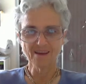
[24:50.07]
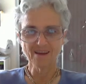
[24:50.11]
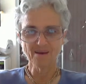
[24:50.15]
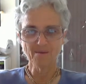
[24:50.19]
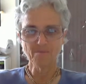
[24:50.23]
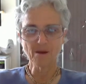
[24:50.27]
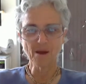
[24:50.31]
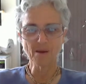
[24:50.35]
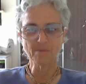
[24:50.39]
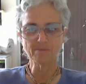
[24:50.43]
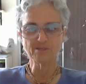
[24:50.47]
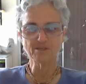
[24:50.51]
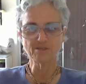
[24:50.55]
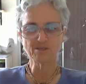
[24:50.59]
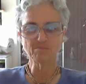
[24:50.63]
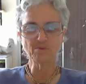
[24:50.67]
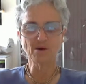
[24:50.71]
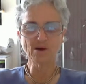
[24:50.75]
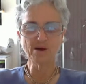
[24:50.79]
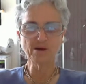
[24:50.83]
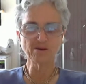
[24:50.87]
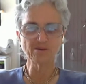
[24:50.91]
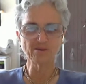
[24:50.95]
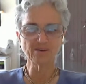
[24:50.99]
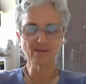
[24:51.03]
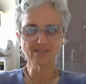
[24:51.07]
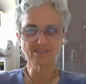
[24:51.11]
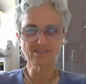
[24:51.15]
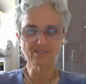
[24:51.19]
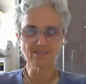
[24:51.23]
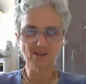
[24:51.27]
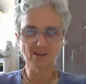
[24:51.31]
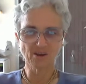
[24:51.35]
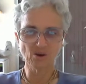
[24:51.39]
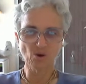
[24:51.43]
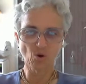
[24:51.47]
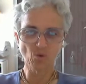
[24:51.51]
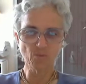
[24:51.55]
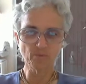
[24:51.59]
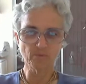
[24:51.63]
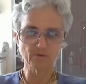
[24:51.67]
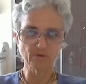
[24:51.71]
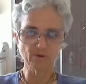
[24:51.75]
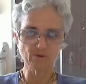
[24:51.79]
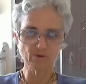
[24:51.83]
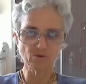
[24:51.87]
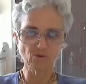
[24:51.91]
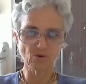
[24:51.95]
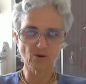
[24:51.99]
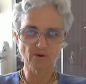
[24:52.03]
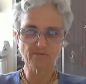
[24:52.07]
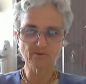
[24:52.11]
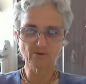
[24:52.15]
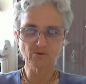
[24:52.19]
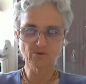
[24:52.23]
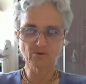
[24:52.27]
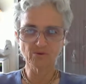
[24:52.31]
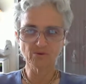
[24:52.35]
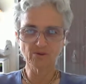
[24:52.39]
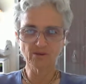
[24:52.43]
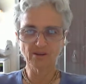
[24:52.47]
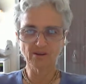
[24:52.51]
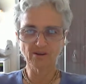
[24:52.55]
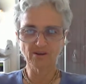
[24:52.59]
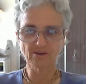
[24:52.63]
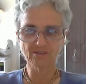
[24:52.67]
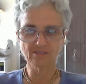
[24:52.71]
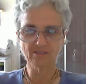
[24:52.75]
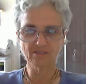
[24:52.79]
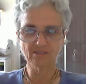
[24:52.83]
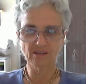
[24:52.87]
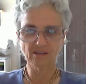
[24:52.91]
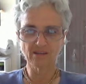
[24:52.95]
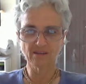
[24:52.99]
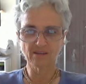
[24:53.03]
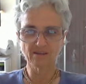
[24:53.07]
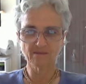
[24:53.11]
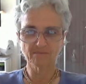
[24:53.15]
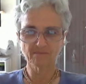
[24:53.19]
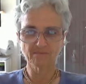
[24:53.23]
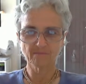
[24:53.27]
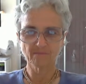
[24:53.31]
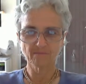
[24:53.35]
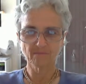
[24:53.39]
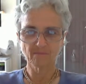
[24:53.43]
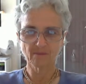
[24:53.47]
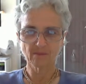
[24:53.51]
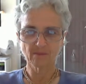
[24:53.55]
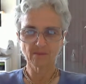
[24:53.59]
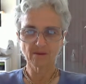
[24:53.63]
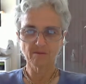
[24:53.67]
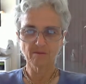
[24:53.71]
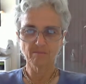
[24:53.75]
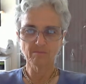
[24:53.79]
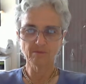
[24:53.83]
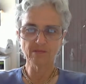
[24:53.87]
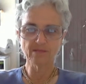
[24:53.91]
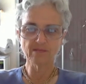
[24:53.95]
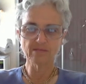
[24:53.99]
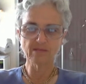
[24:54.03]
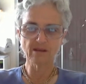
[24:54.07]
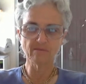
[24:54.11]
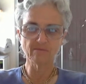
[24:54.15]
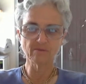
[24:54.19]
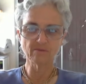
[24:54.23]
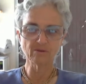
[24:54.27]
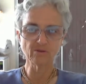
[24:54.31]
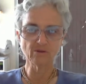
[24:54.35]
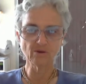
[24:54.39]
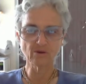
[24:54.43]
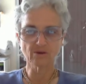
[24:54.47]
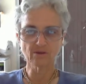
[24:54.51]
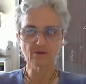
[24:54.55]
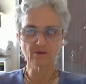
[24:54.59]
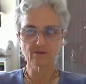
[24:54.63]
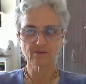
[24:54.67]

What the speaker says: Babaji Maharaj then opened the door of the kutir and said, please have a look.